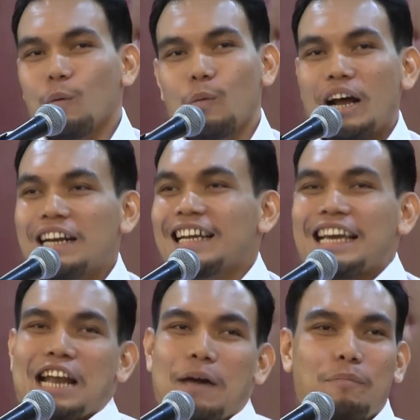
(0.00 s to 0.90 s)
What
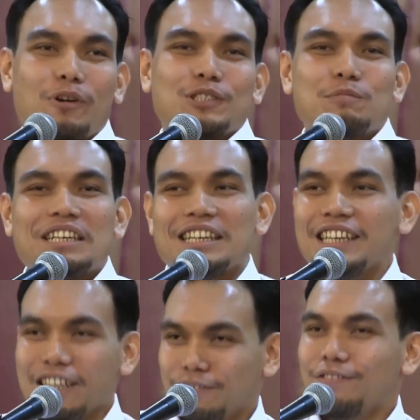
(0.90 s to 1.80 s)
can I possibly
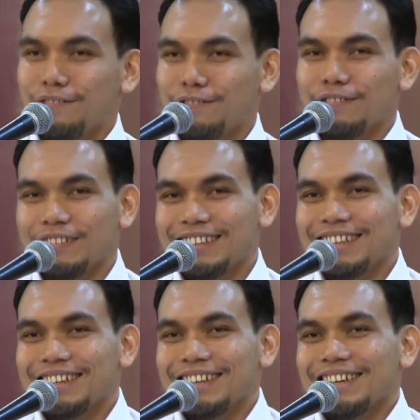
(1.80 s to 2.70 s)
give
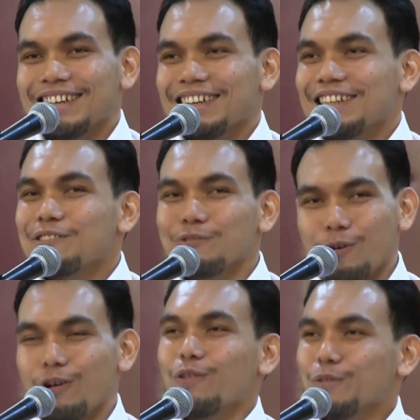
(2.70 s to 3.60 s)
to
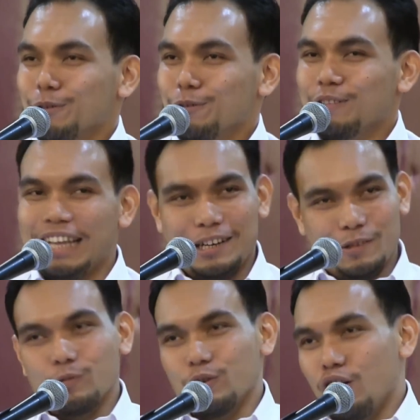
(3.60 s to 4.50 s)
all of you that
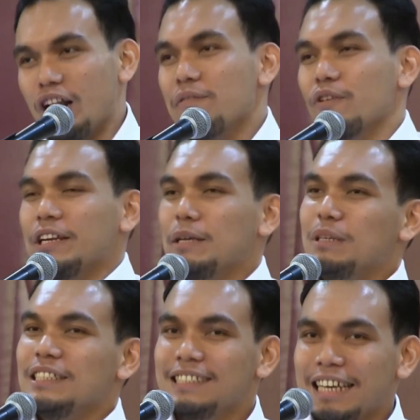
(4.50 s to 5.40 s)
would not have already
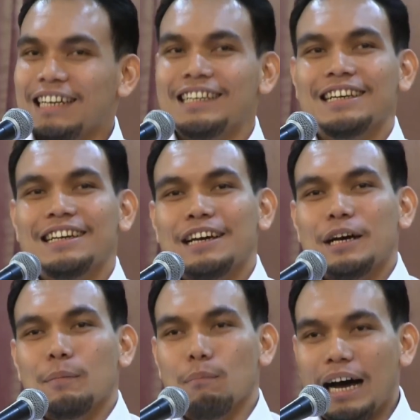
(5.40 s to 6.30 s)
been said
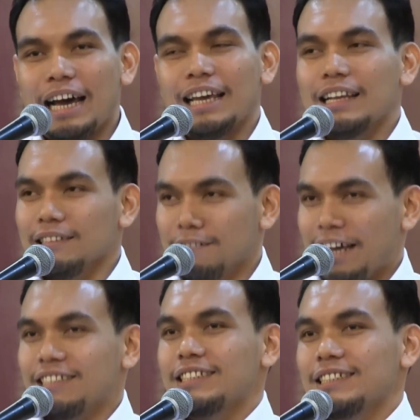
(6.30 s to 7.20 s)
by the
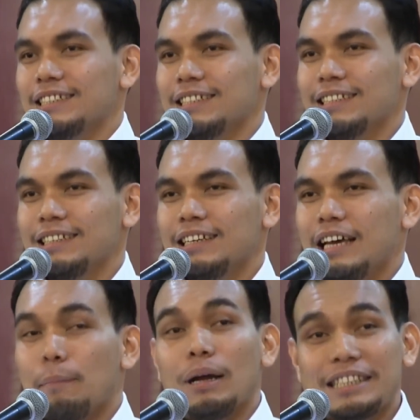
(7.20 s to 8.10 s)
rest.
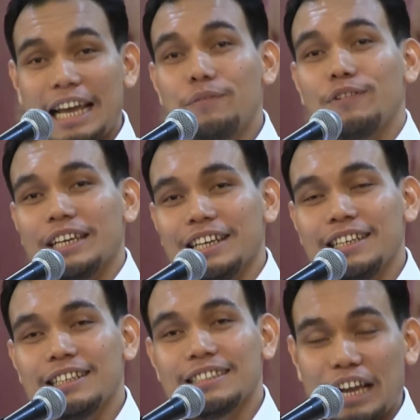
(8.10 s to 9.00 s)
But thankfully,
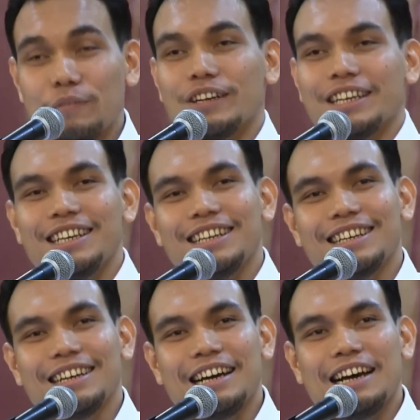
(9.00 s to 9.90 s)
thankfully,
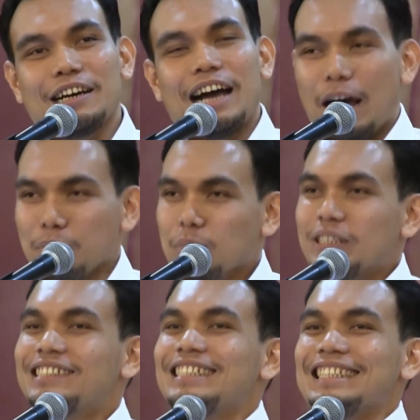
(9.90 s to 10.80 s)
I'm
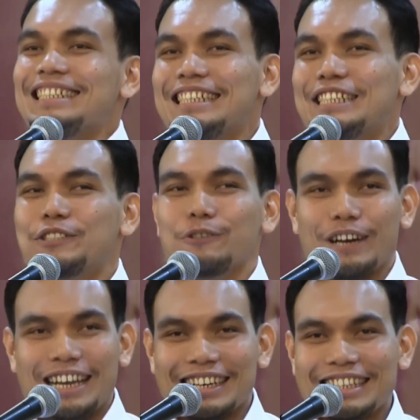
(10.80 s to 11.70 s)
number three,
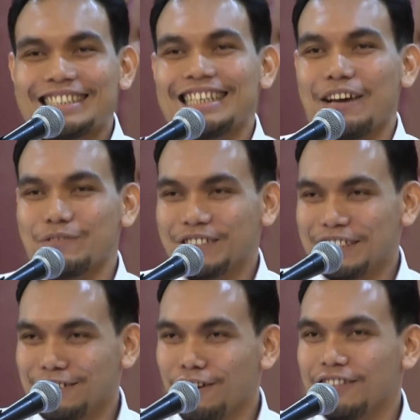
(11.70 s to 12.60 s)
so at least I've
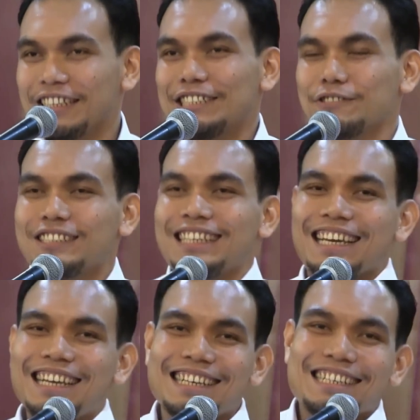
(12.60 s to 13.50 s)
still got things to
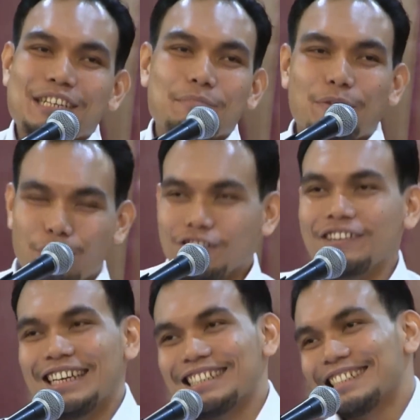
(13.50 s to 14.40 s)
say before the
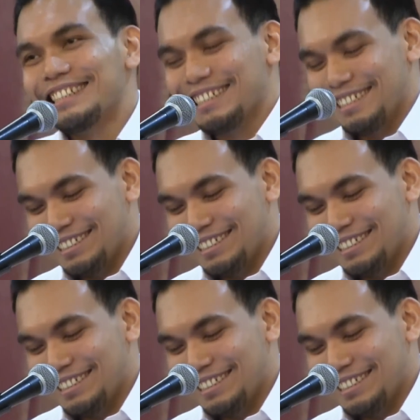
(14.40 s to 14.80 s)
rest.